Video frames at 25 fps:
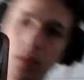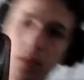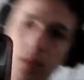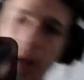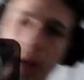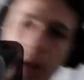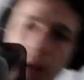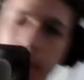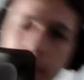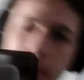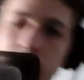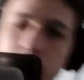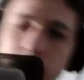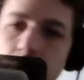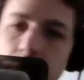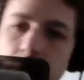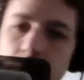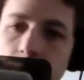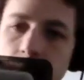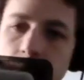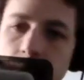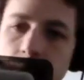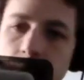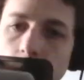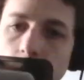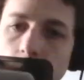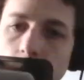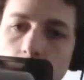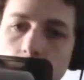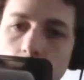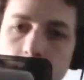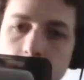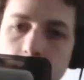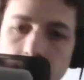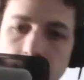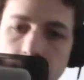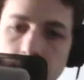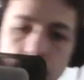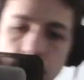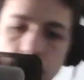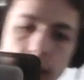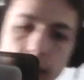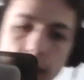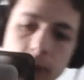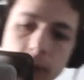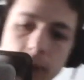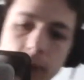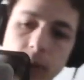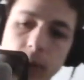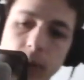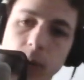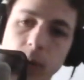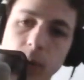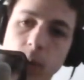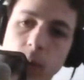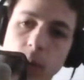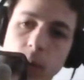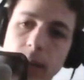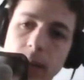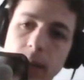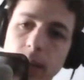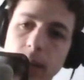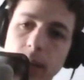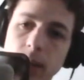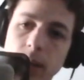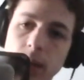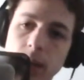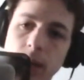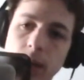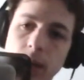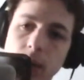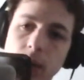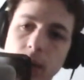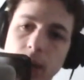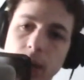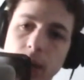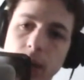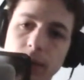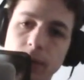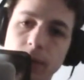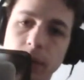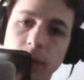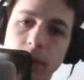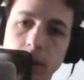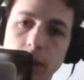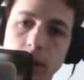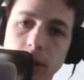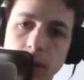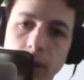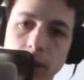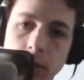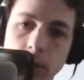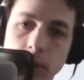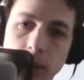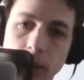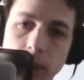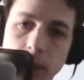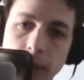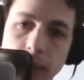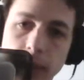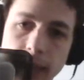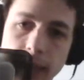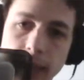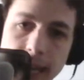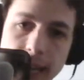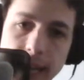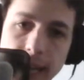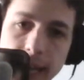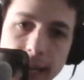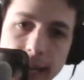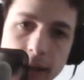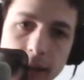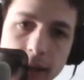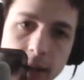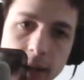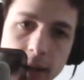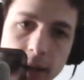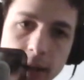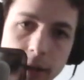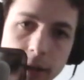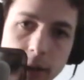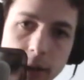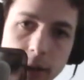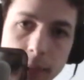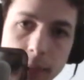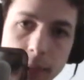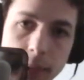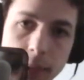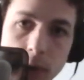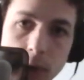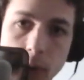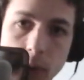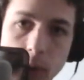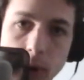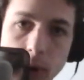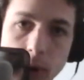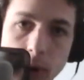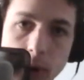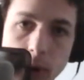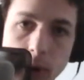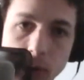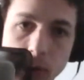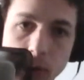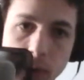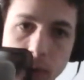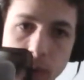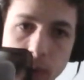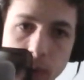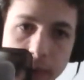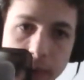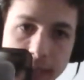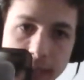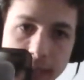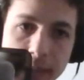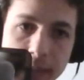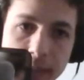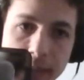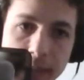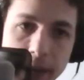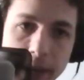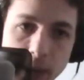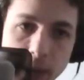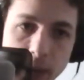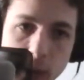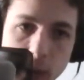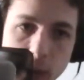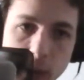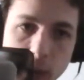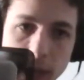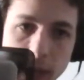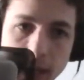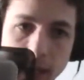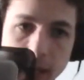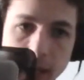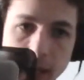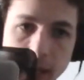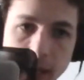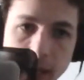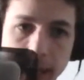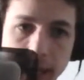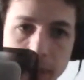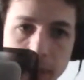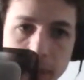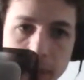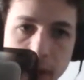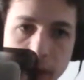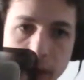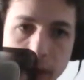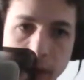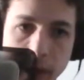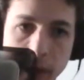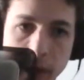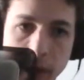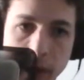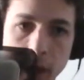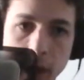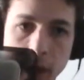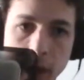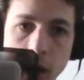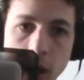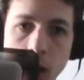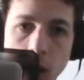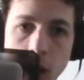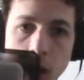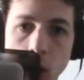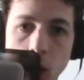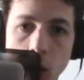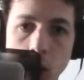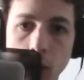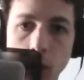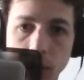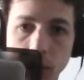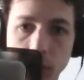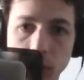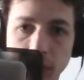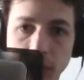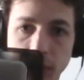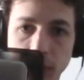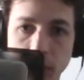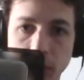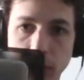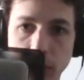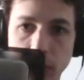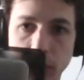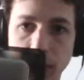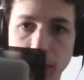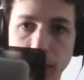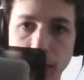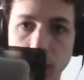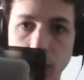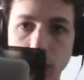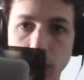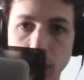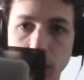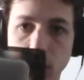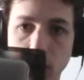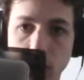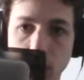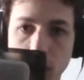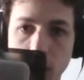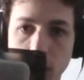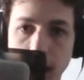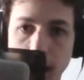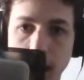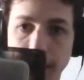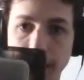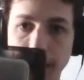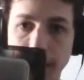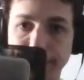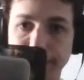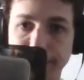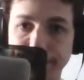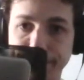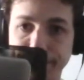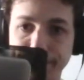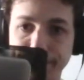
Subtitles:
I missed some more walking sounds as well. So I'll have to really quickly add a little bit more. We're at the 10-minute and 20-second mark. Almost done with all the walking.